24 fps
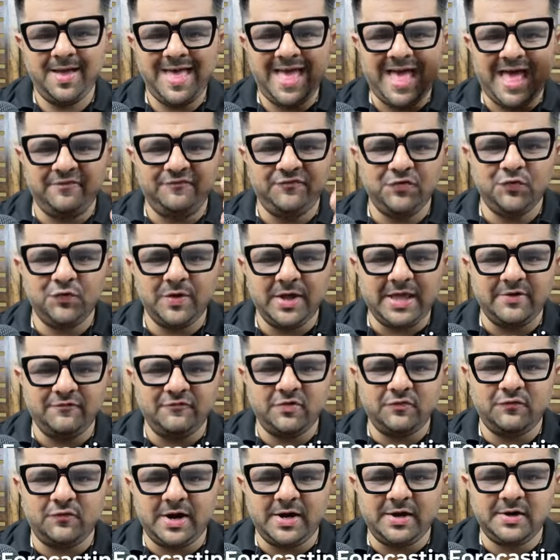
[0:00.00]
Have you ever
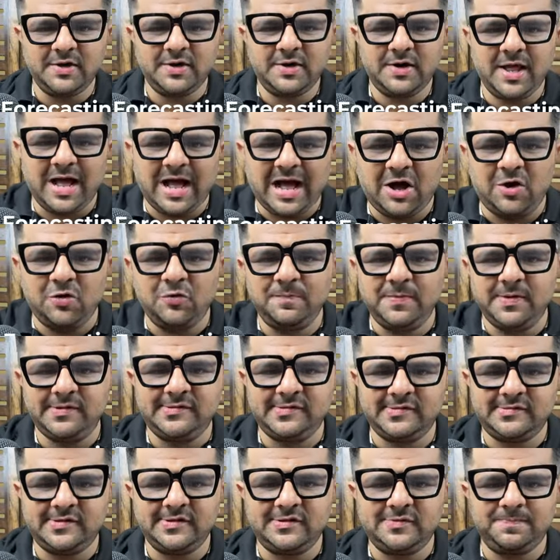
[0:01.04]
wondered how
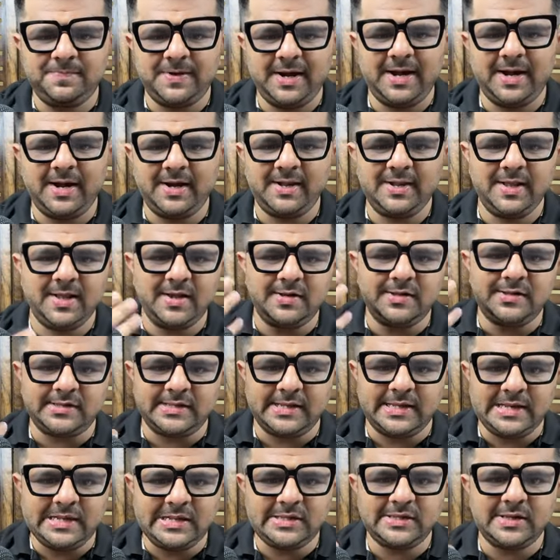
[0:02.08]
businesses predict their
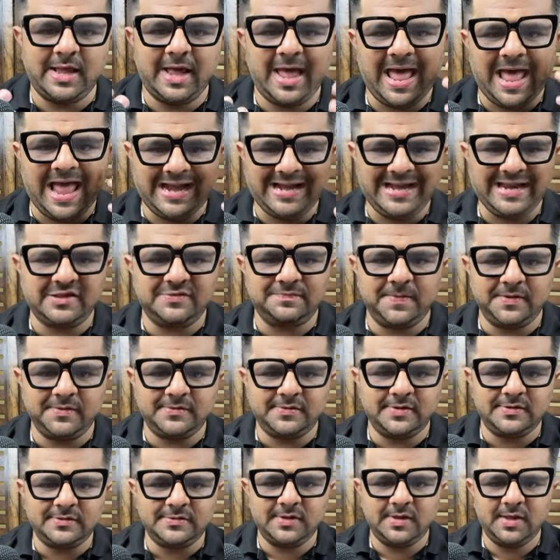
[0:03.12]
sales and
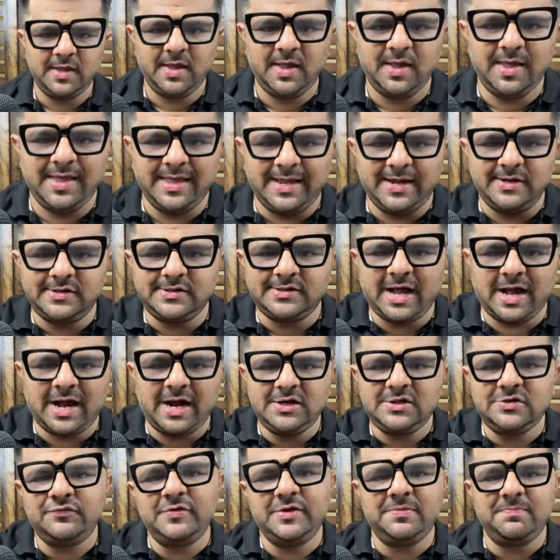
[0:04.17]
expenses? It
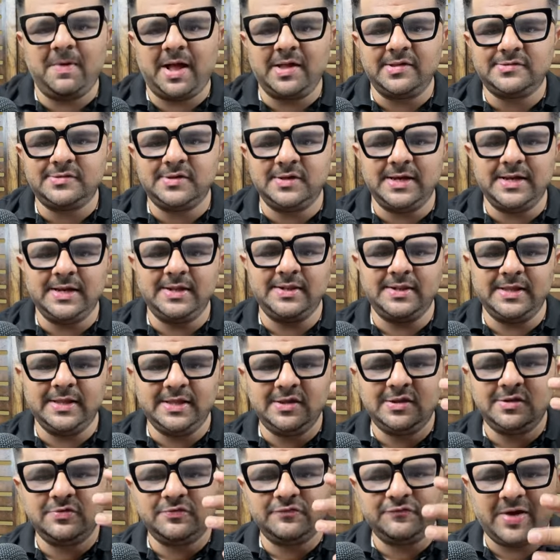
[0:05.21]
starts with mastering
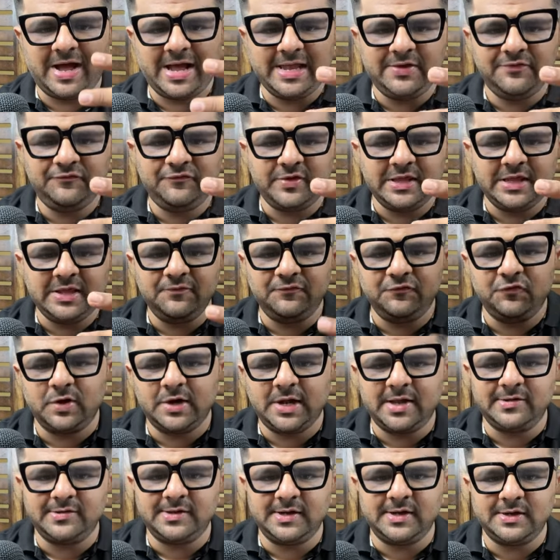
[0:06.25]
these five key
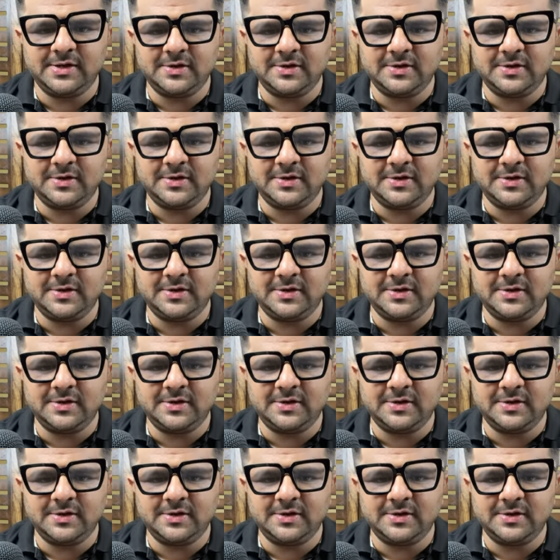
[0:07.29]
forecasting